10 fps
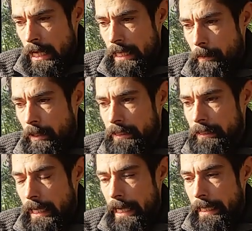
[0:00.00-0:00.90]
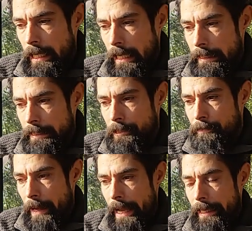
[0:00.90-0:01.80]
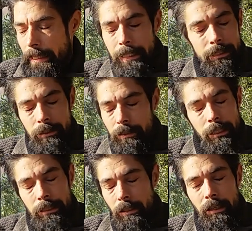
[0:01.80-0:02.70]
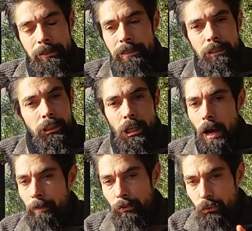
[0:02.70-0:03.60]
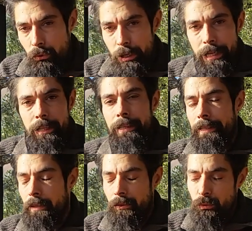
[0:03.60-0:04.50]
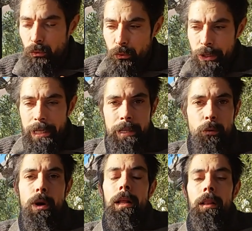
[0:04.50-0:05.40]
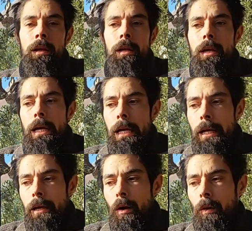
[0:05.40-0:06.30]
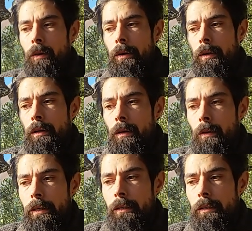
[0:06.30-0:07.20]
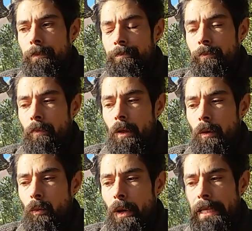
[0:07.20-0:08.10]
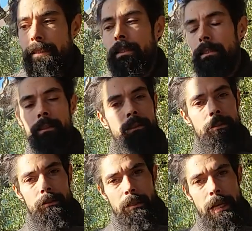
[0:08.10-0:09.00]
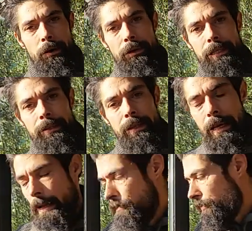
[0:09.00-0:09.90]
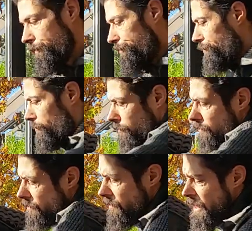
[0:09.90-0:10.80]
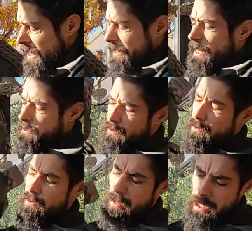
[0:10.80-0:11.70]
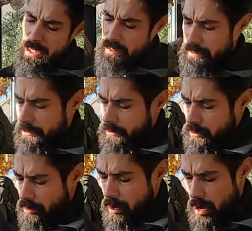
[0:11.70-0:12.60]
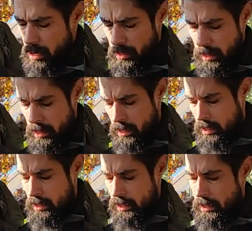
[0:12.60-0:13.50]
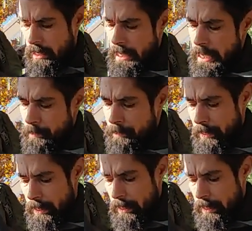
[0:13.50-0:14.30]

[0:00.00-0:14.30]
and I must say this bag it does its job really well. All the weight is carried in the hip. It has really strong hip